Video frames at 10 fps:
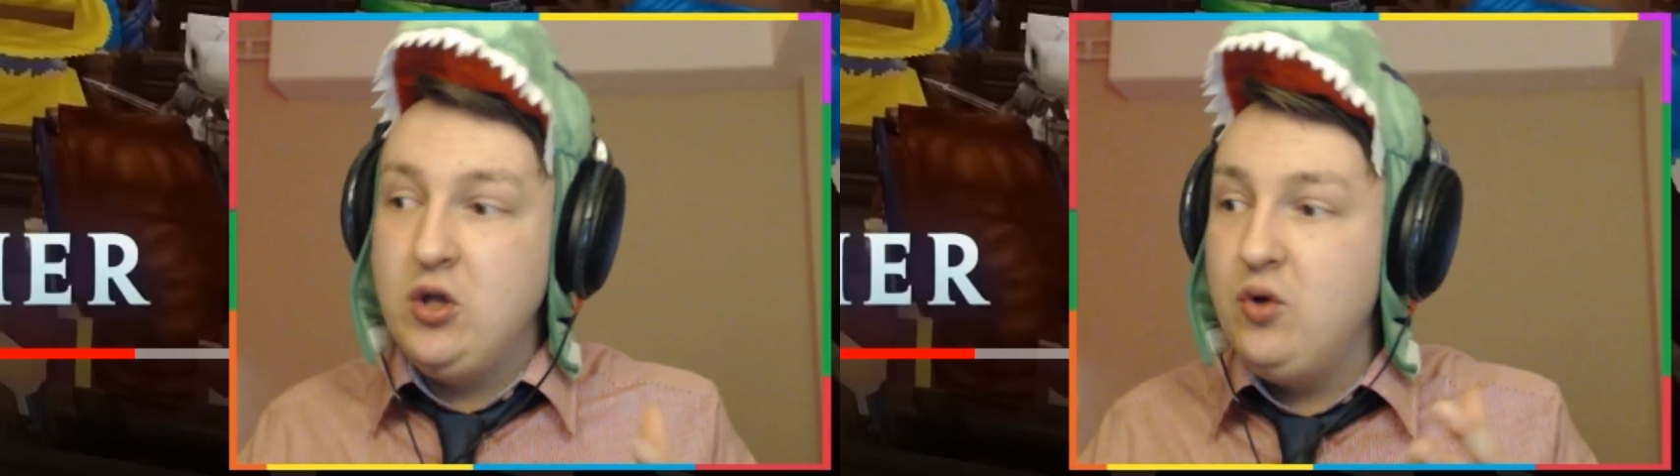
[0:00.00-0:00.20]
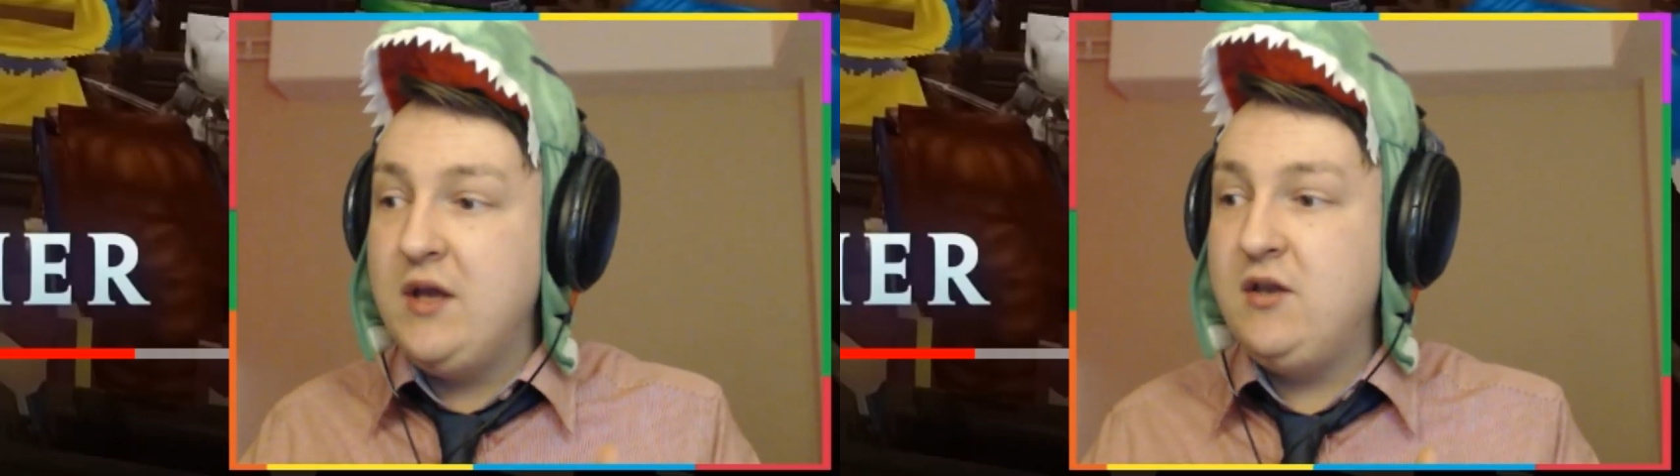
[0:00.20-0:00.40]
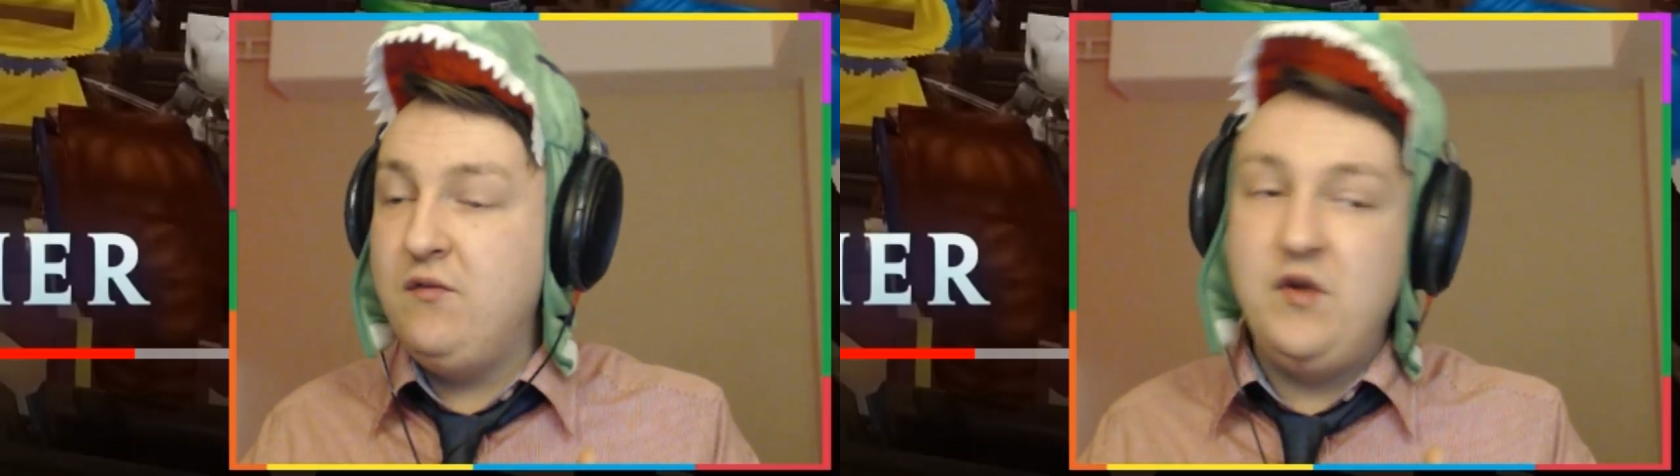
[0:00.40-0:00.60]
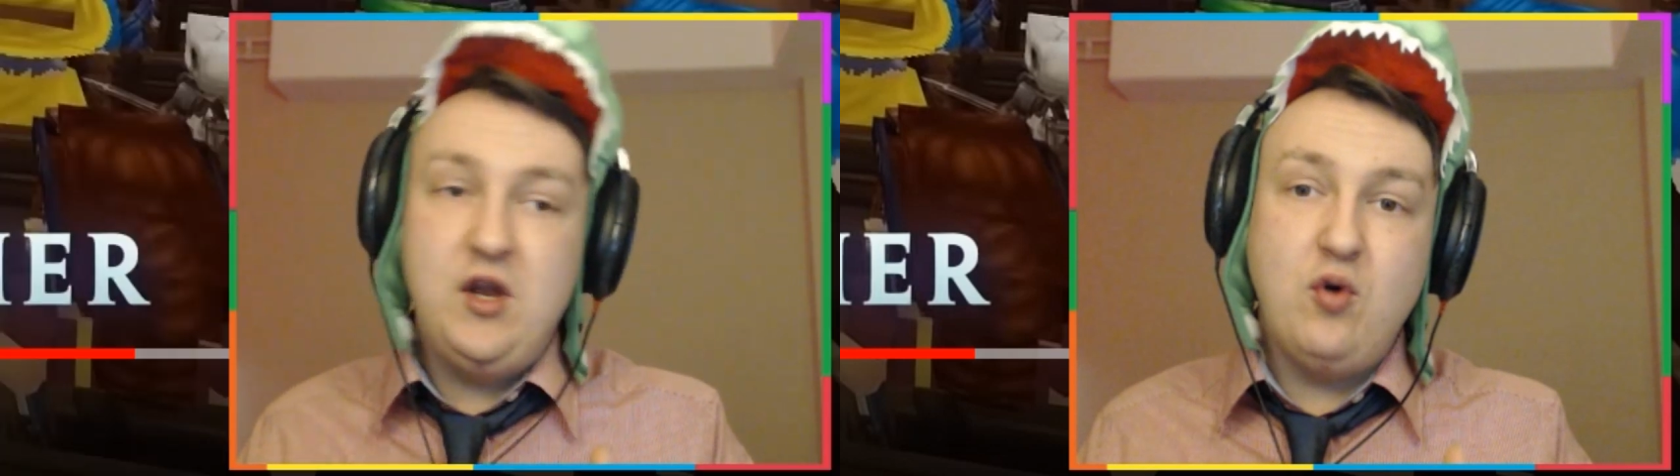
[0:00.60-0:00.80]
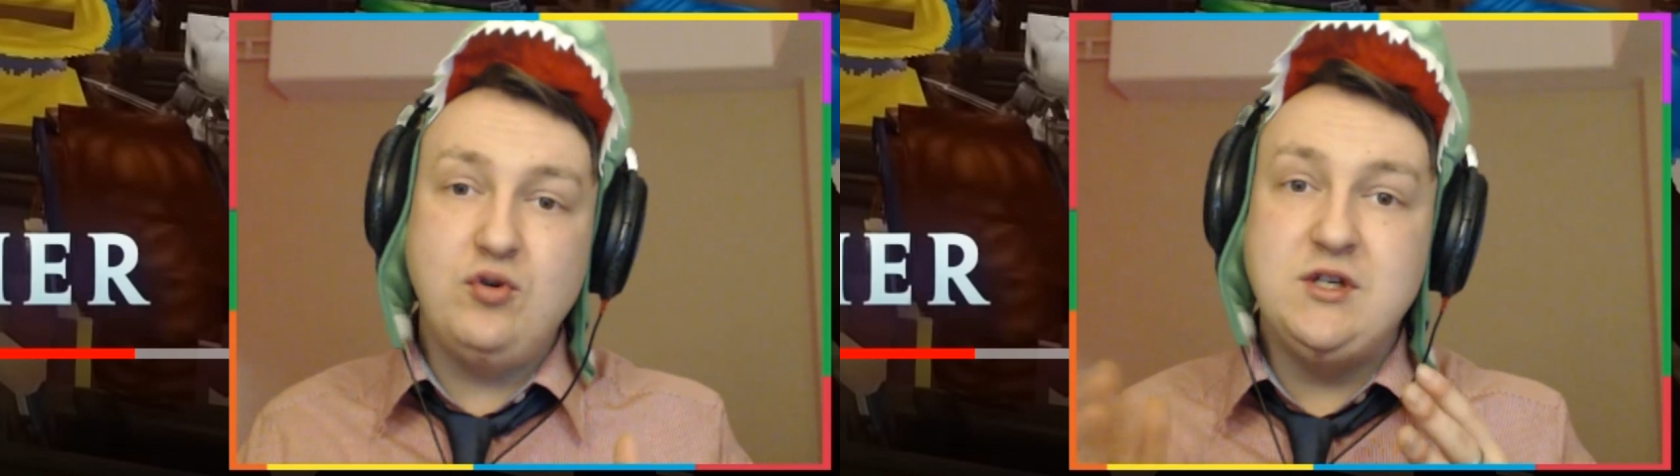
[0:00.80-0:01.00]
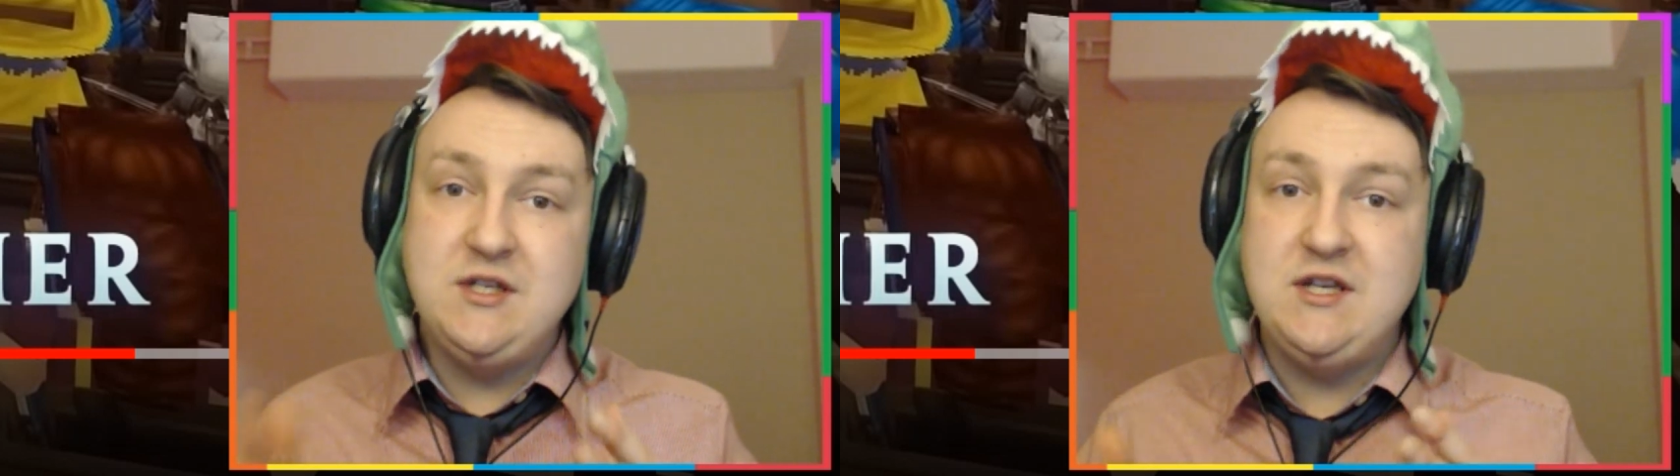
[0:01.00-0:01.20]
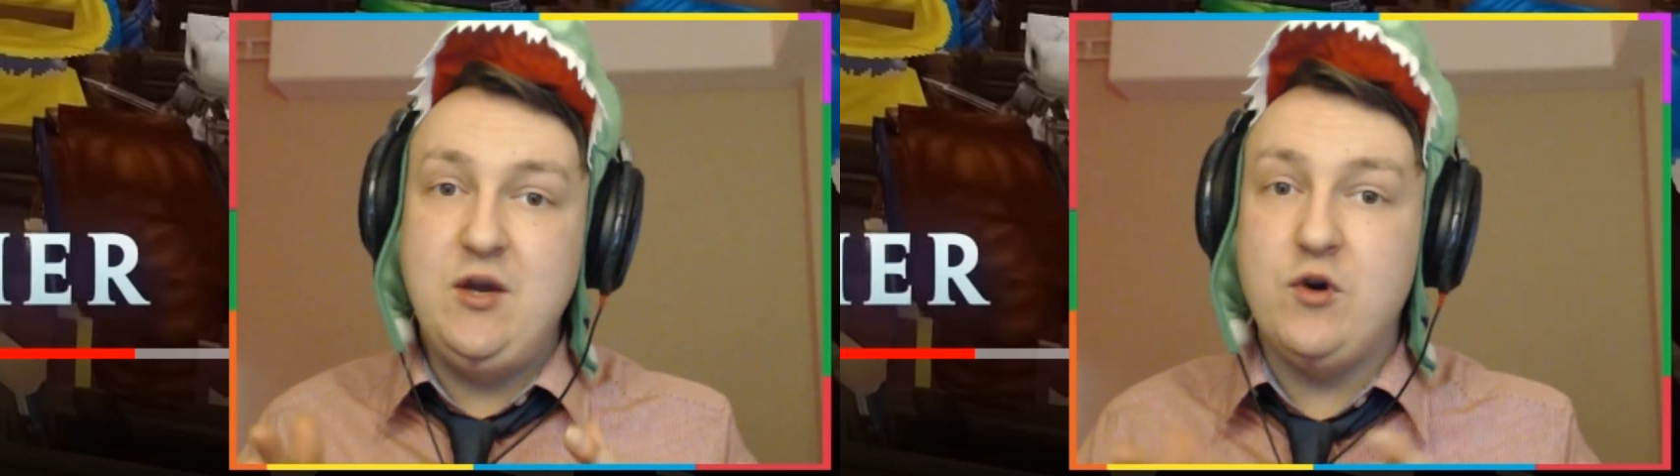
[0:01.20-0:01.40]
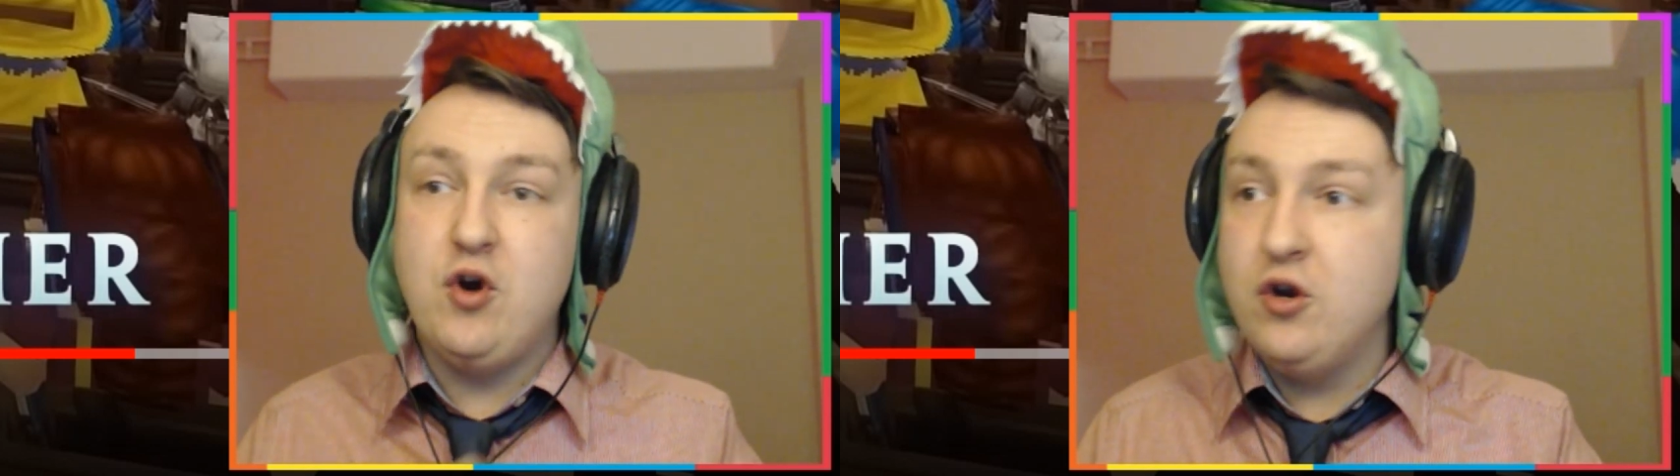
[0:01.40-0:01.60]
look at the video to
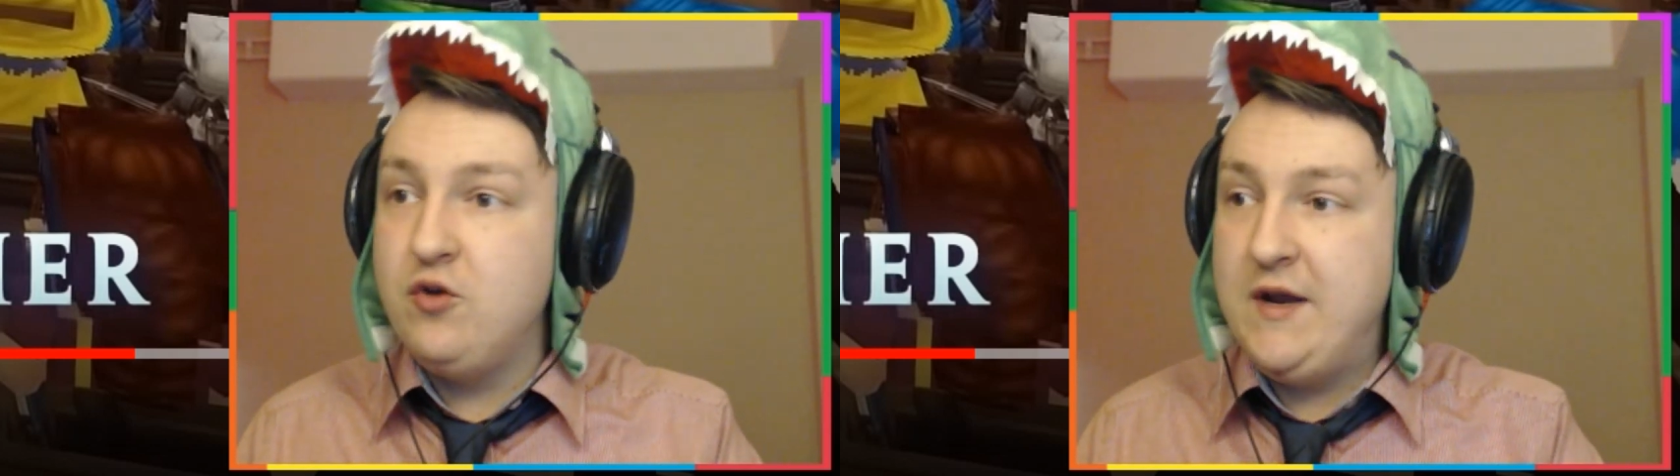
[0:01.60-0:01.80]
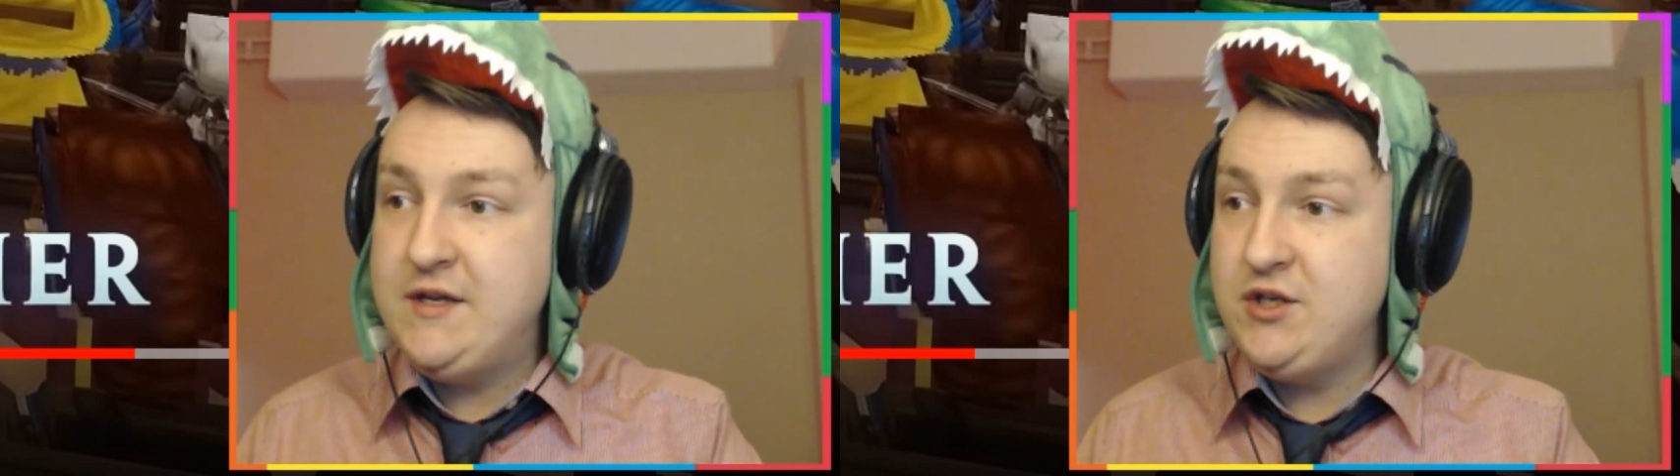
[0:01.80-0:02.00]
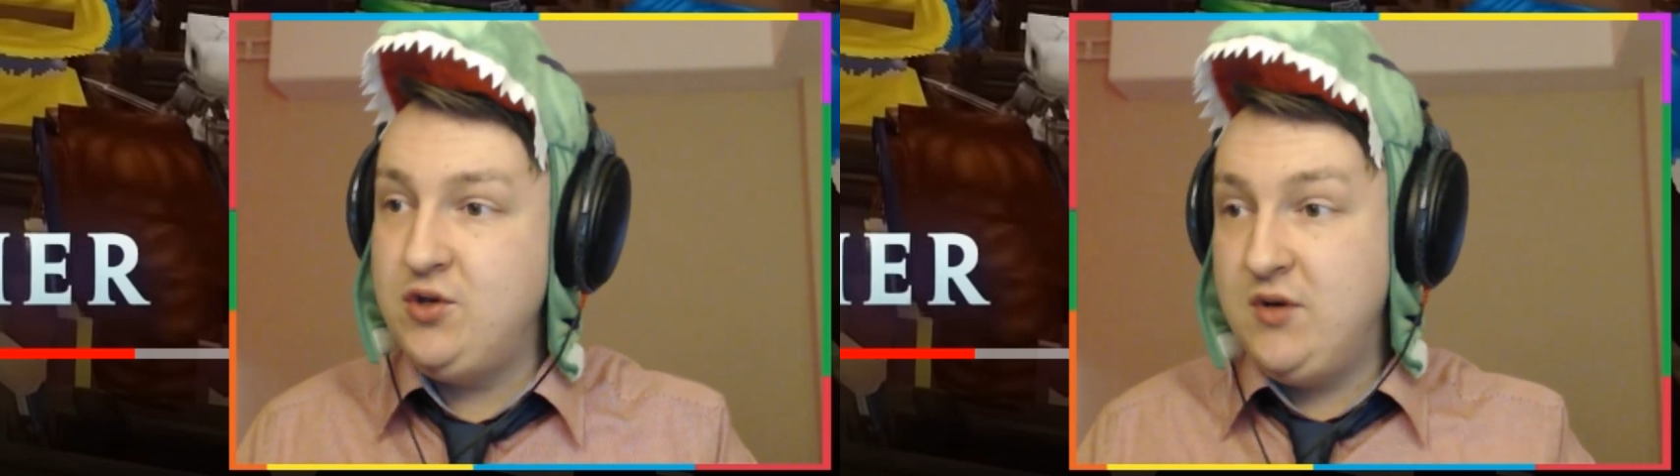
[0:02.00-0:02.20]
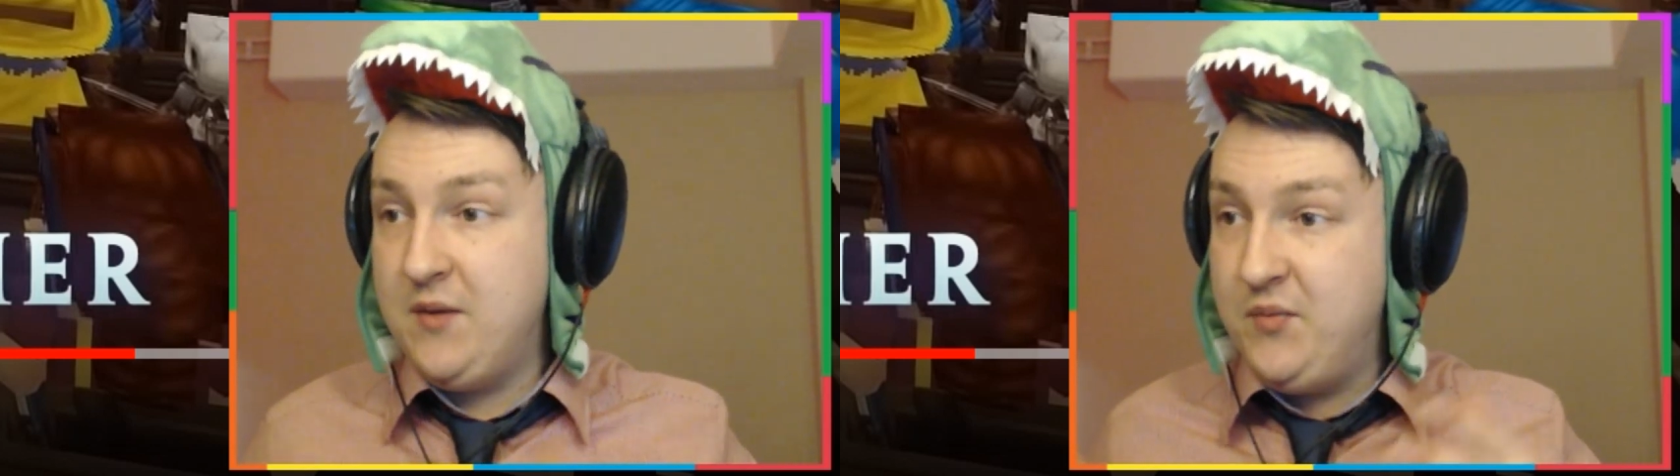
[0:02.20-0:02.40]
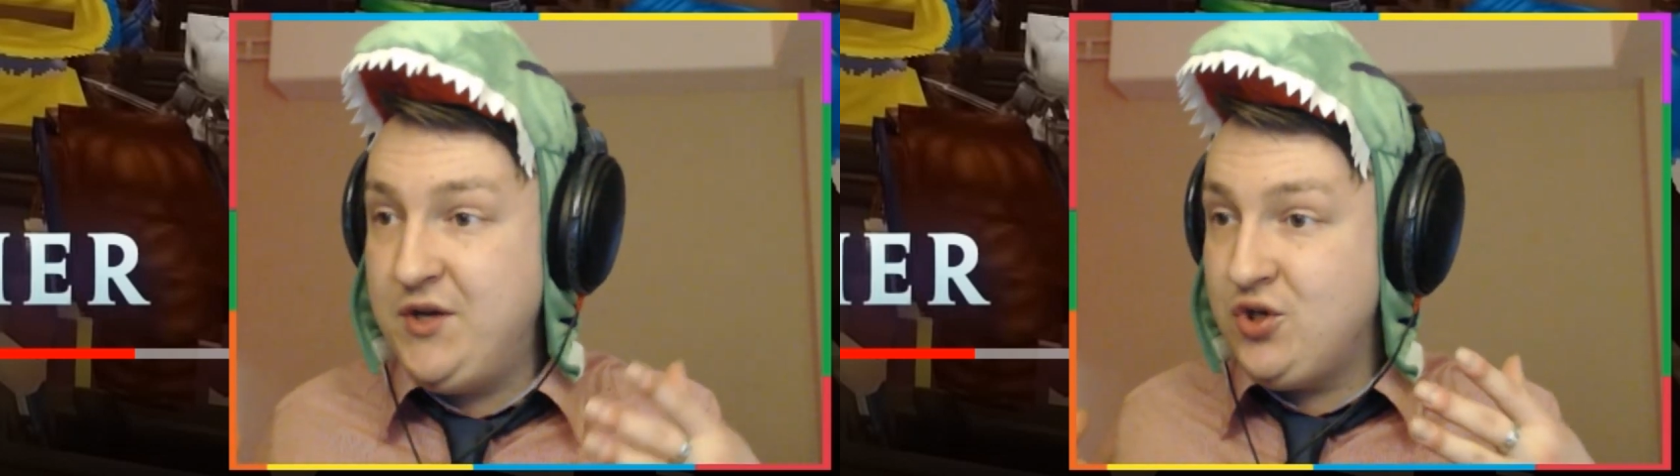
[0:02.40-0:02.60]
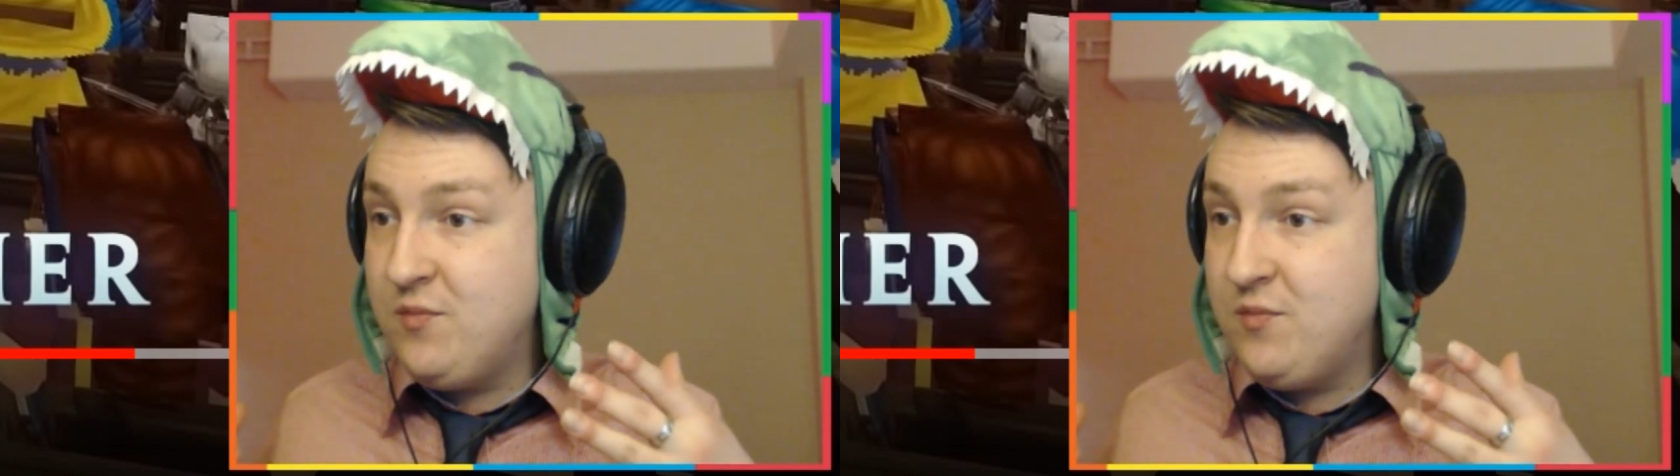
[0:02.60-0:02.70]
see what other races you can be.